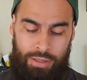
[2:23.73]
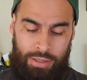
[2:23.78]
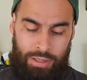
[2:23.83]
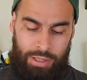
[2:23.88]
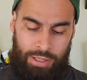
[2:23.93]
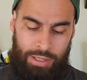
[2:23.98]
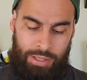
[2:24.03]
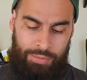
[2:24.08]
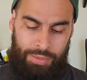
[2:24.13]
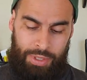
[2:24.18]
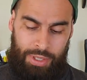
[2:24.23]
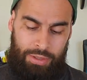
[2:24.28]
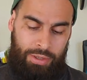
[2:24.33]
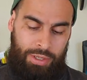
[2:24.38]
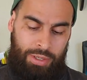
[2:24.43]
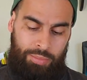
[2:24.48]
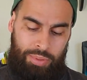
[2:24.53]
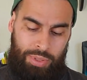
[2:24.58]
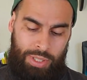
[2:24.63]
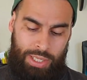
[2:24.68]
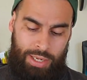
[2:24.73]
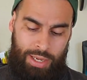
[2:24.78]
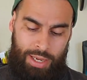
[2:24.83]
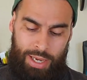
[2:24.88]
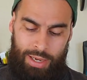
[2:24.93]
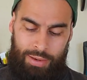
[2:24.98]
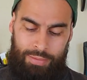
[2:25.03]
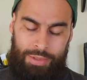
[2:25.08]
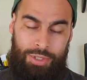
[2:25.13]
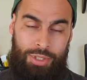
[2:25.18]
The other complaint I
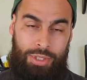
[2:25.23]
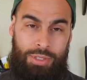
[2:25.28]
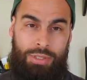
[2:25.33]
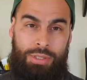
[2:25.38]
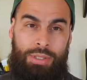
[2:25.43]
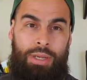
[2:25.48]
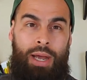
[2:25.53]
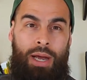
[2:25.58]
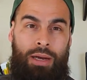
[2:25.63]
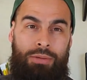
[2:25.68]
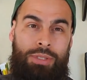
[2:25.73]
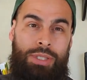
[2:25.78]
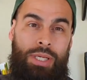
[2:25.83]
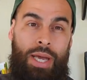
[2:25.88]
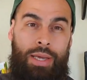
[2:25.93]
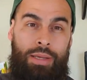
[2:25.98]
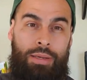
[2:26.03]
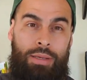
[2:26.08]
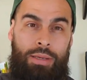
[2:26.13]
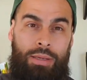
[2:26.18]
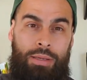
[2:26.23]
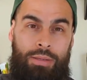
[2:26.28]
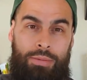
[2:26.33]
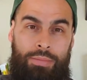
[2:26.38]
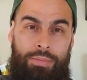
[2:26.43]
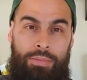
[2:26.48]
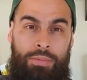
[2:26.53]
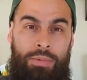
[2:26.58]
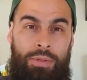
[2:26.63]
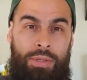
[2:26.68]
have is just how tiny
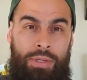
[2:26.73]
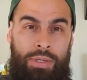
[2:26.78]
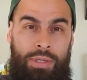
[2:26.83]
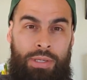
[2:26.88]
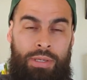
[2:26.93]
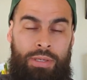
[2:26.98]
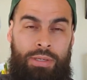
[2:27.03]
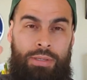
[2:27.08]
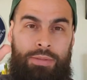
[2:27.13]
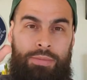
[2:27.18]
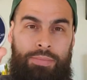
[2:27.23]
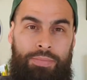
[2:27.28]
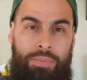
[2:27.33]
the